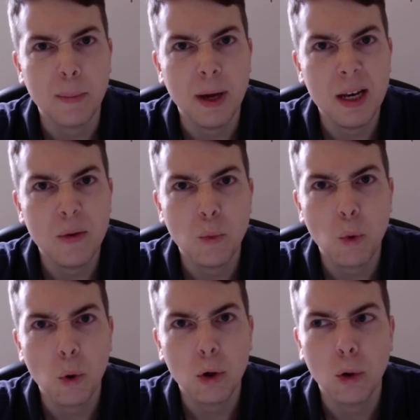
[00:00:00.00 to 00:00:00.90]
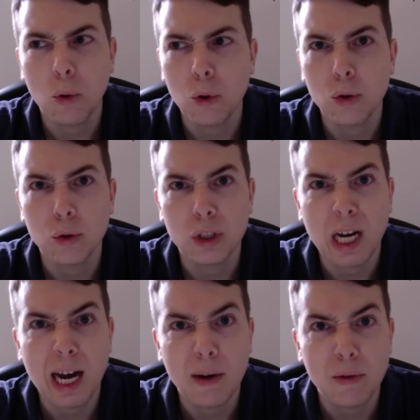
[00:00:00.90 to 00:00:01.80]
a petty warlord or
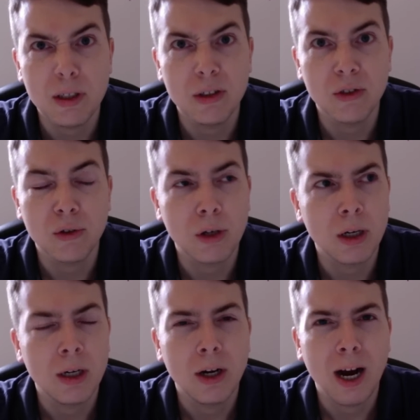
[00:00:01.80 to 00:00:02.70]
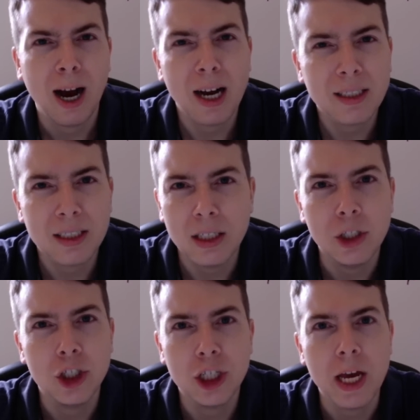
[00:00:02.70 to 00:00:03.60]
tyrant or
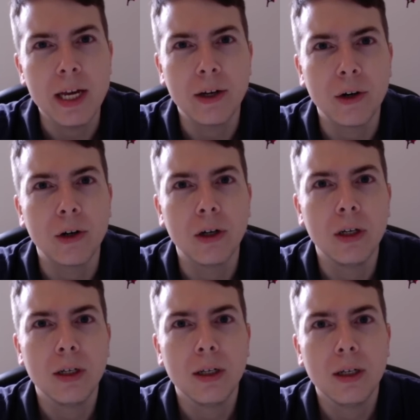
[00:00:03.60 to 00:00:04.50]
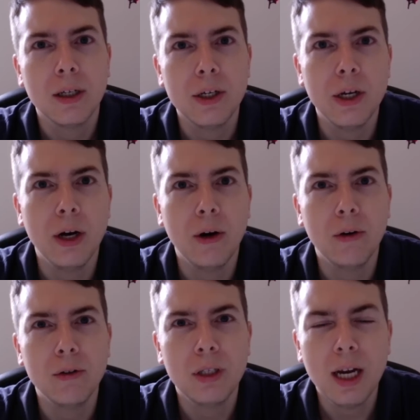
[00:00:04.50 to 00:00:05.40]
hostage taker, you
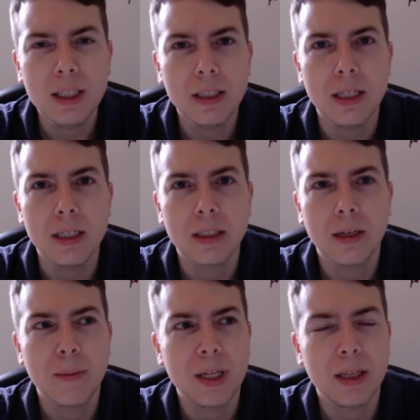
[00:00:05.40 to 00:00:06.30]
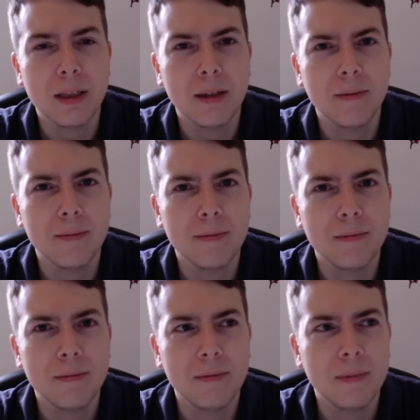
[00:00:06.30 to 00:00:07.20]
know, does this? I mean,
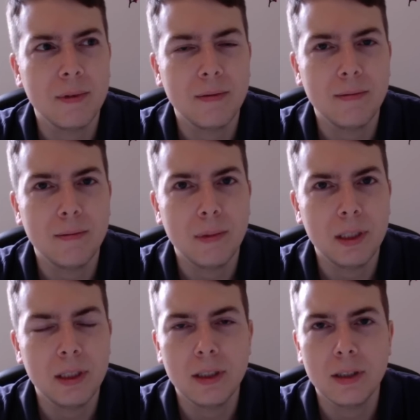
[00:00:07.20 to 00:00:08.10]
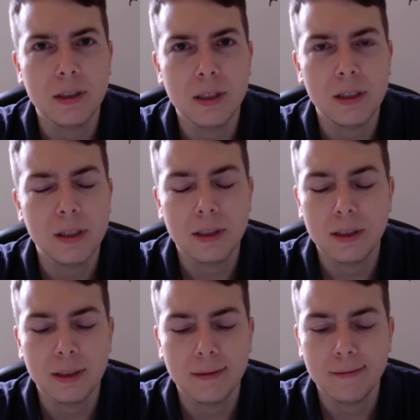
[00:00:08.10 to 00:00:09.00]
this is this
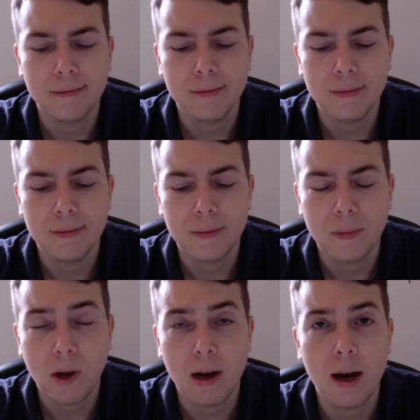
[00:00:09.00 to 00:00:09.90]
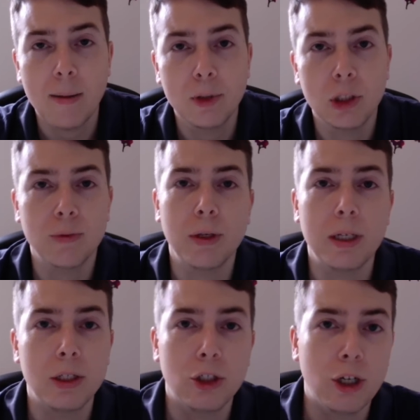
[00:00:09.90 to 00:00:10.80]
is I, am just
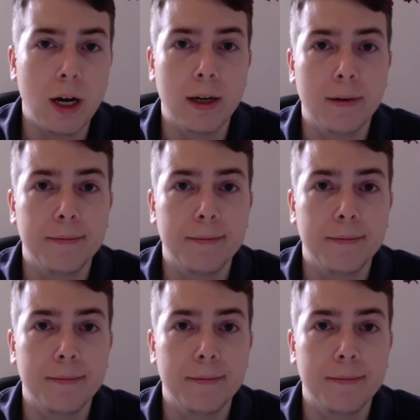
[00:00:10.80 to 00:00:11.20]
really in shock.